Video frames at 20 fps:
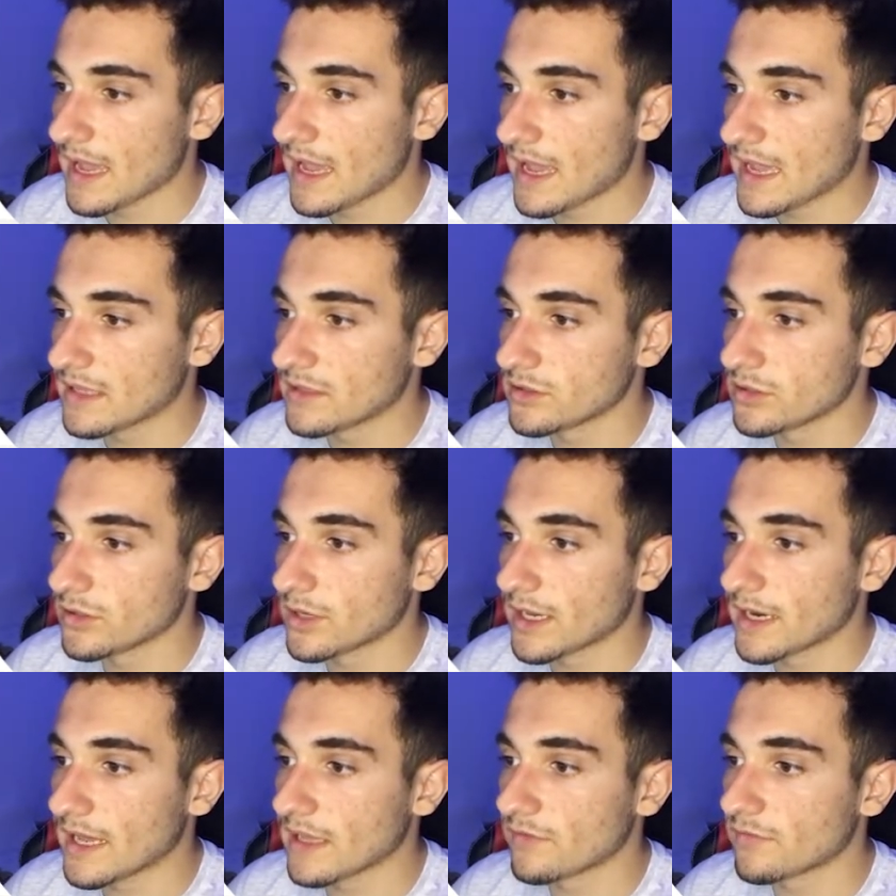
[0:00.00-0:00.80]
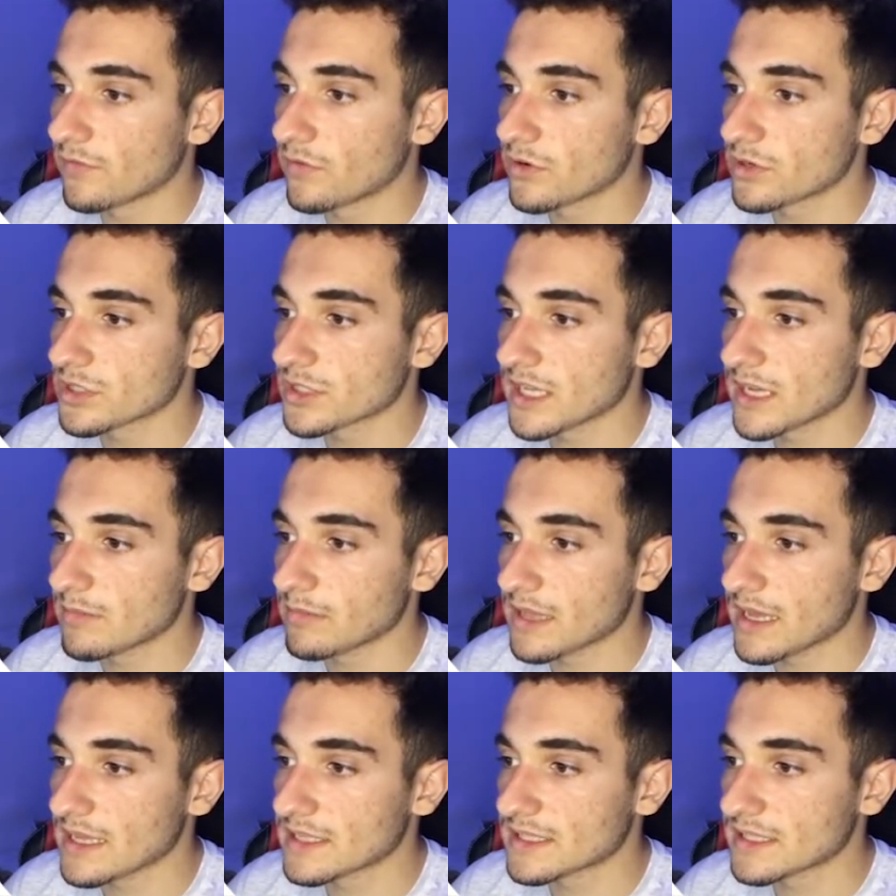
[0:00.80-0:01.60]
and you can add first
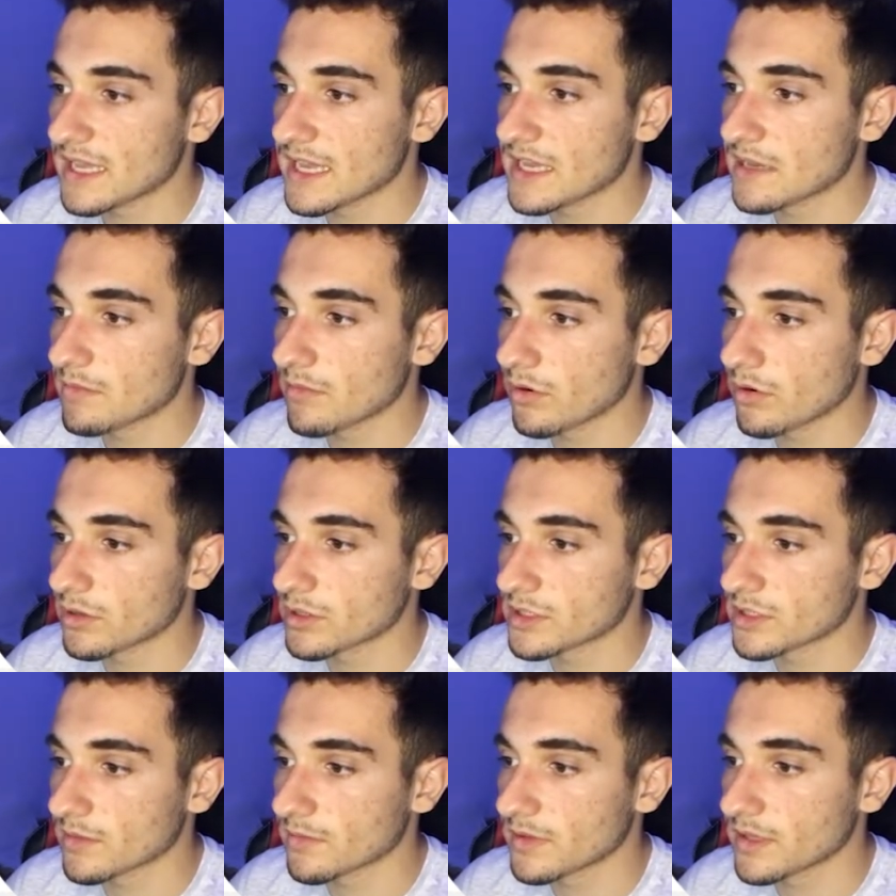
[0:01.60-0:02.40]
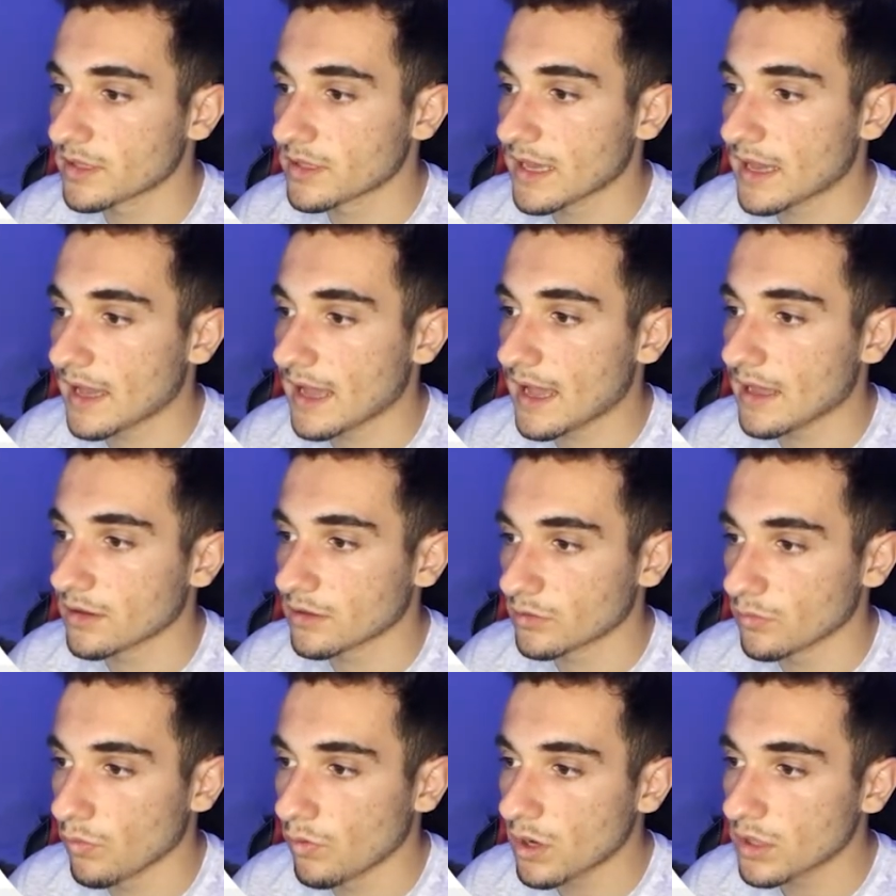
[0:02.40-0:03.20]
name, last name, or something
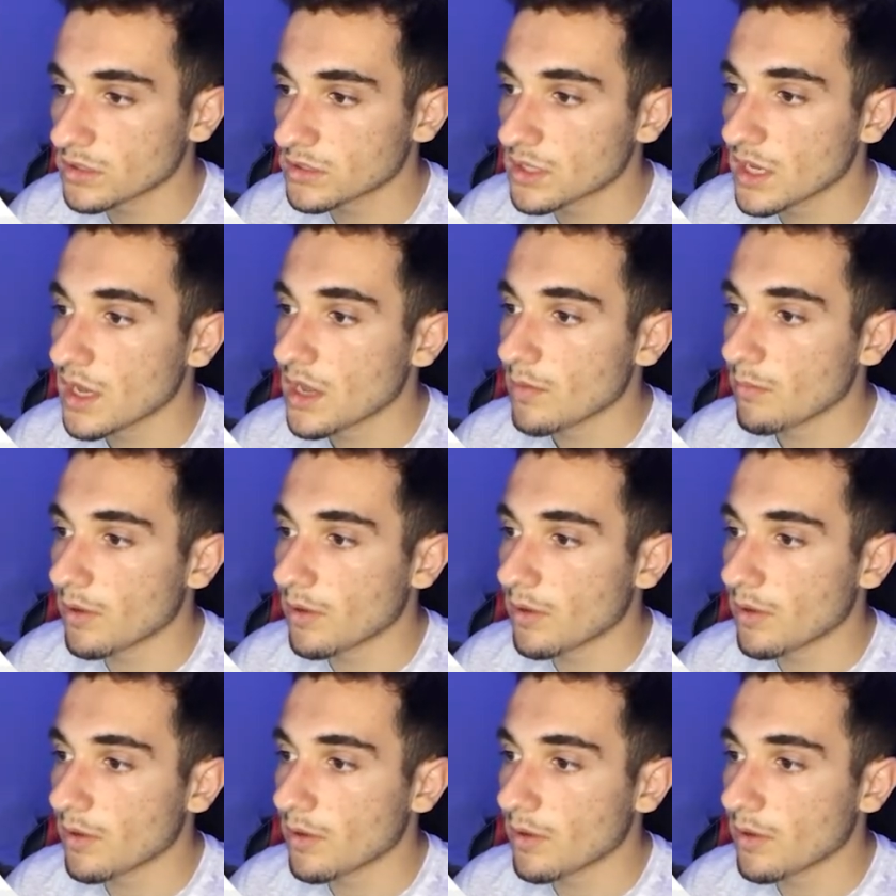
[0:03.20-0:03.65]
you want.